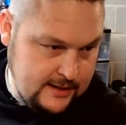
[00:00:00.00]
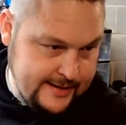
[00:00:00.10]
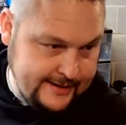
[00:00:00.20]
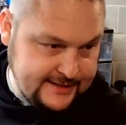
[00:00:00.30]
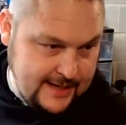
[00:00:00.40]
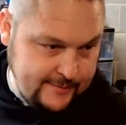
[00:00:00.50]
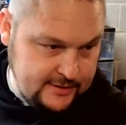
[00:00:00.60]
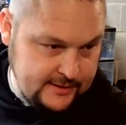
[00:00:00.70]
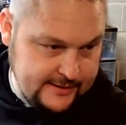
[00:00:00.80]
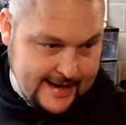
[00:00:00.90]
Thanks,
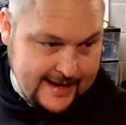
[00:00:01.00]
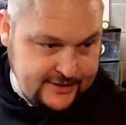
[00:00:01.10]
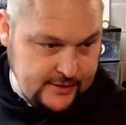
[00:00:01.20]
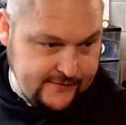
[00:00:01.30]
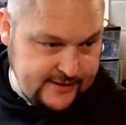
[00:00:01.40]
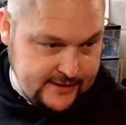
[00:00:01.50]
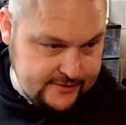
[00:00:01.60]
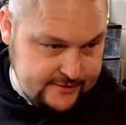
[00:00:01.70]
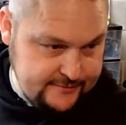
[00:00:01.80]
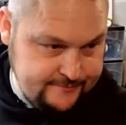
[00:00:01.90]
Simon. Yeah, I do have
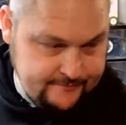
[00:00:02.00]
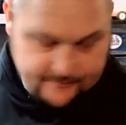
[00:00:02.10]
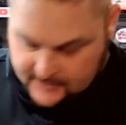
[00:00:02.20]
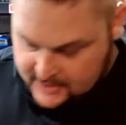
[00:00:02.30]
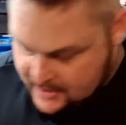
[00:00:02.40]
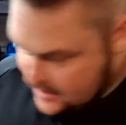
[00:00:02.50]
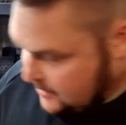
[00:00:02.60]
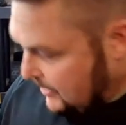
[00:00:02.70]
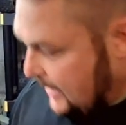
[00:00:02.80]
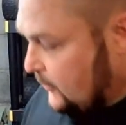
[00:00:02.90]
another
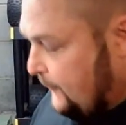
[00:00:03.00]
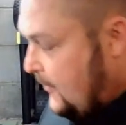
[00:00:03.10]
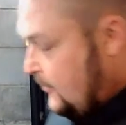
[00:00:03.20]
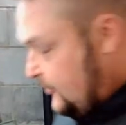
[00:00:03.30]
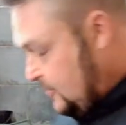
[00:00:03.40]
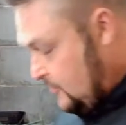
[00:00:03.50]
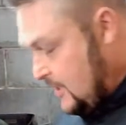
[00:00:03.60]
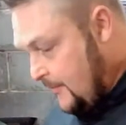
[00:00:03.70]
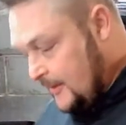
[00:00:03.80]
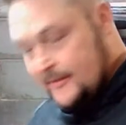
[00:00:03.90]
microphone still
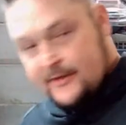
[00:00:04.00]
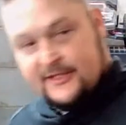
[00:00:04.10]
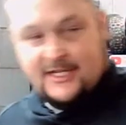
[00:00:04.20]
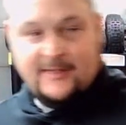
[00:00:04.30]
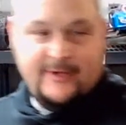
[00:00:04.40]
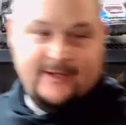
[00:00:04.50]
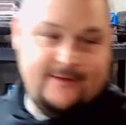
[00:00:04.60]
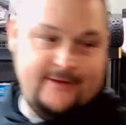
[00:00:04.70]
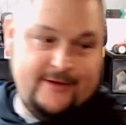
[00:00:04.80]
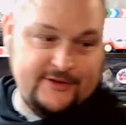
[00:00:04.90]
coming.
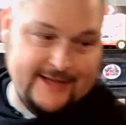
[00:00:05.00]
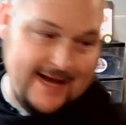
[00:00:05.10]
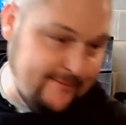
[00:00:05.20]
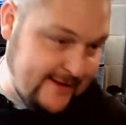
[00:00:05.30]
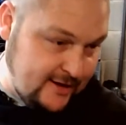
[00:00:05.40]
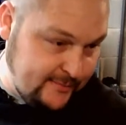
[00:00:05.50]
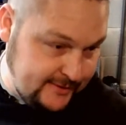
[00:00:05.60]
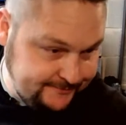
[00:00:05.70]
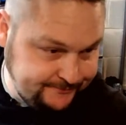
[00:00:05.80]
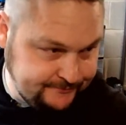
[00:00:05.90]
It'll sound better,
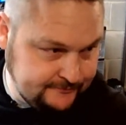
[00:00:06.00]
but